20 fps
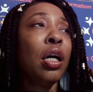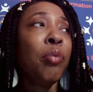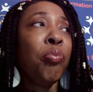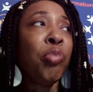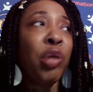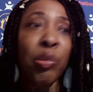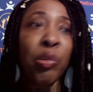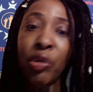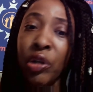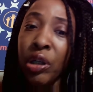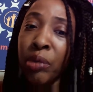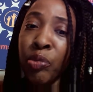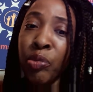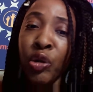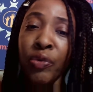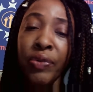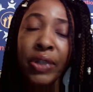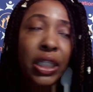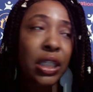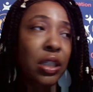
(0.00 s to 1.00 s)
People are
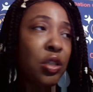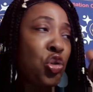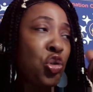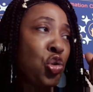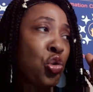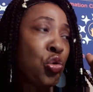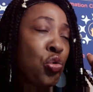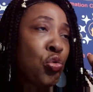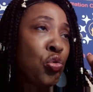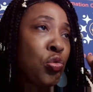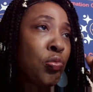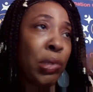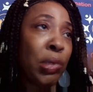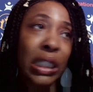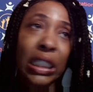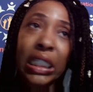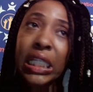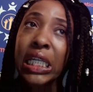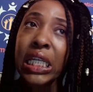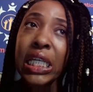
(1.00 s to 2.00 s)
moving to
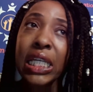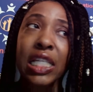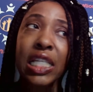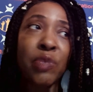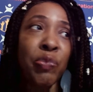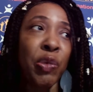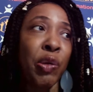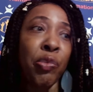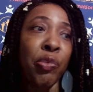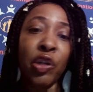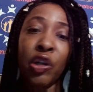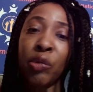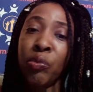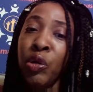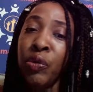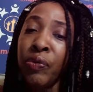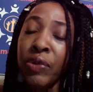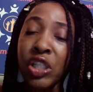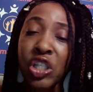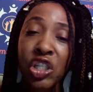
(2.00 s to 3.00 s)
Belize. People are
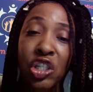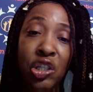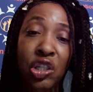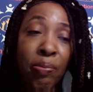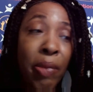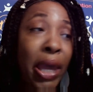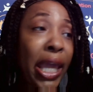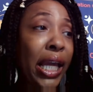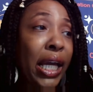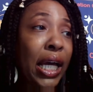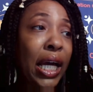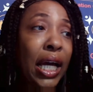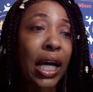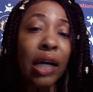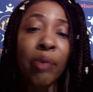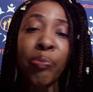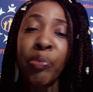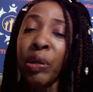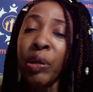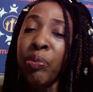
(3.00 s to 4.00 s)
moving to
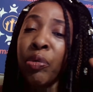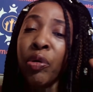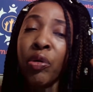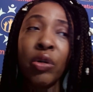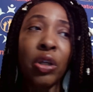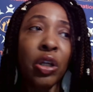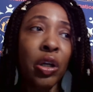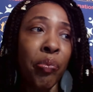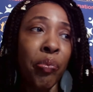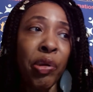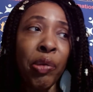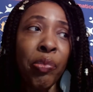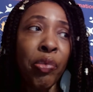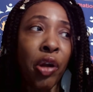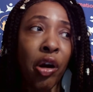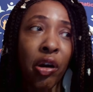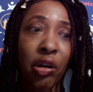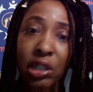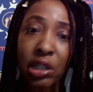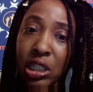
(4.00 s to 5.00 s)
Jamaica. People
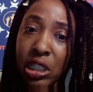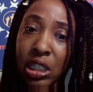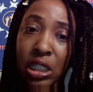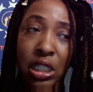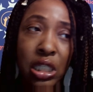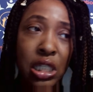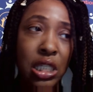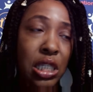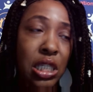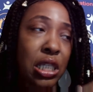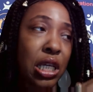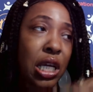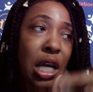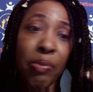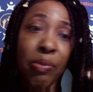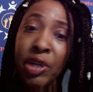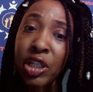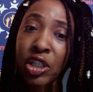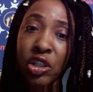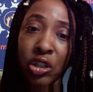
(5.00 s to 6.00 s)
aren't just
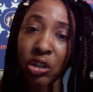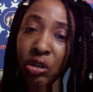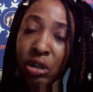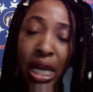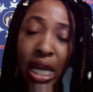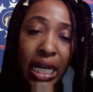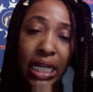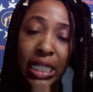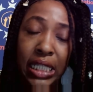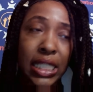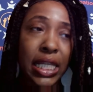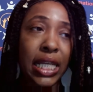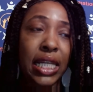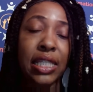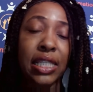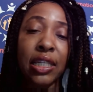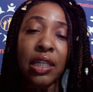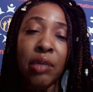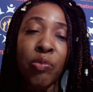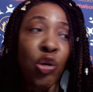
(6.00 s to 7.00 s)
coming to the United
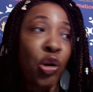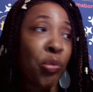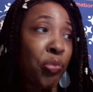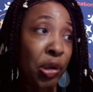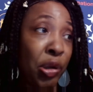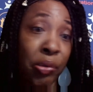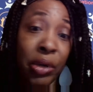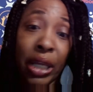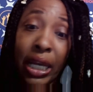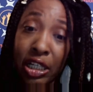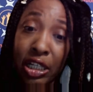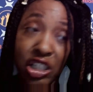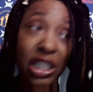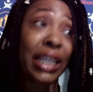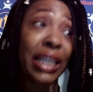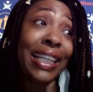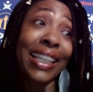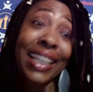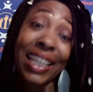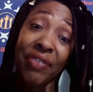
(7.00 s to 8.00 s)
States anymore. People are actually
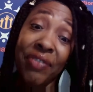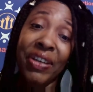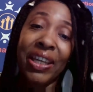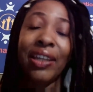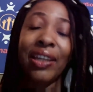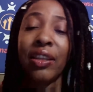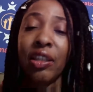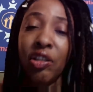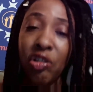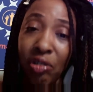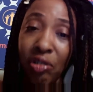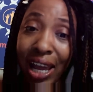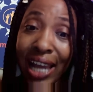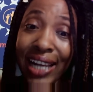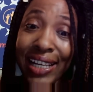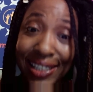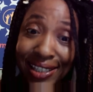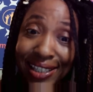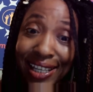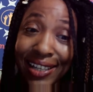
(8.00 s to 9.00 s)
leaving the
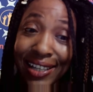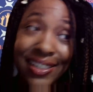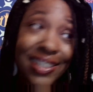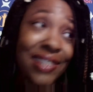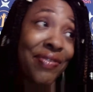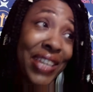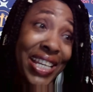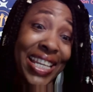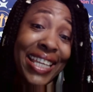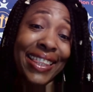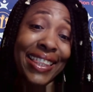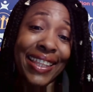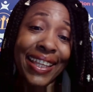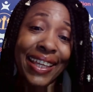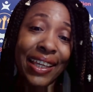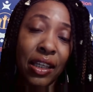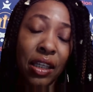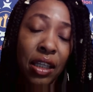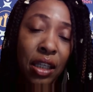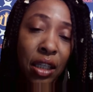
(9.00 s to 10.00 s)
United States of
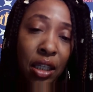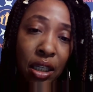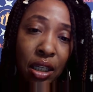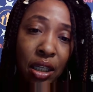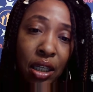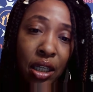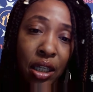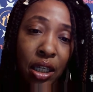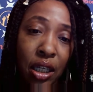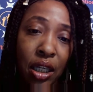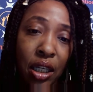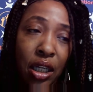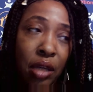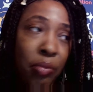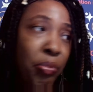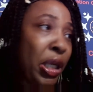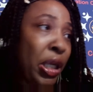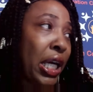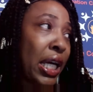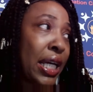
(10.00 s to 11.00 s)
anything.
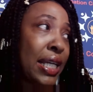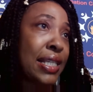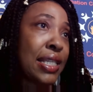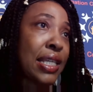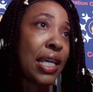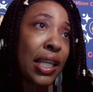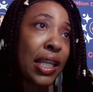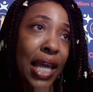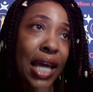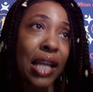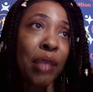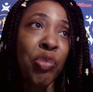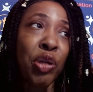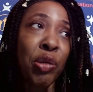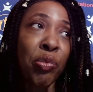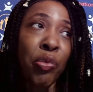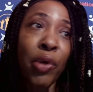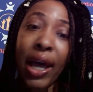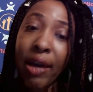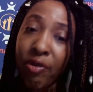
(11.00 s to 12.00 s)
Because a lot of
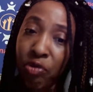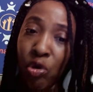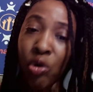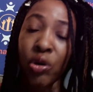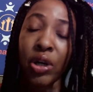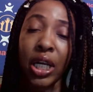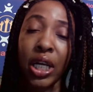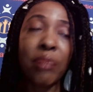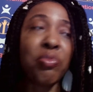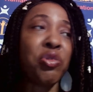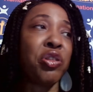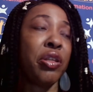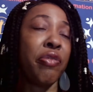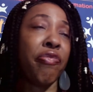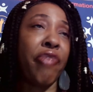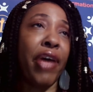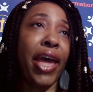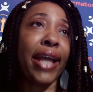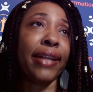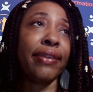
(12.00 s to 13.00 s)
people have woken up to the
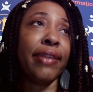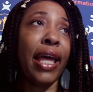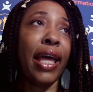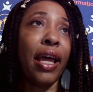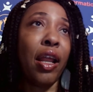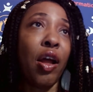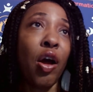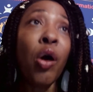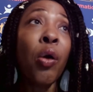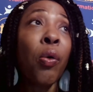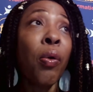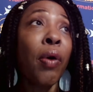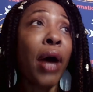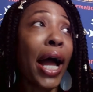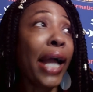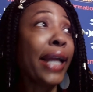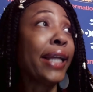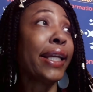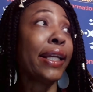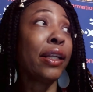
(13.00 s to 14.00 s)
fact that,
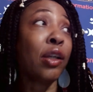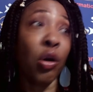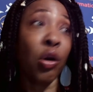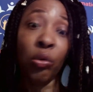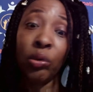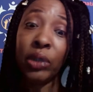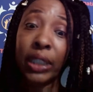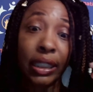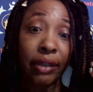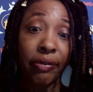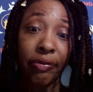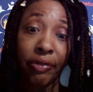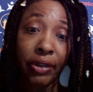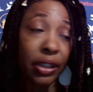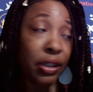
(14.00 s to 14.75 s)
I can go live